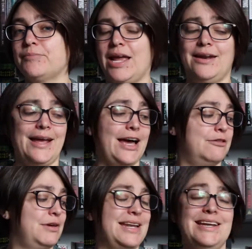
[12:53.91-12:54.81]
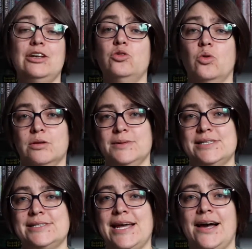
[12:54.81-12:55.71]
And I have an enormous
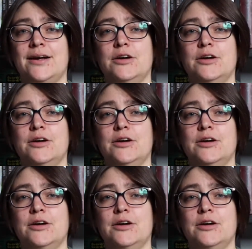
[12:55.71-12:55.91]
stack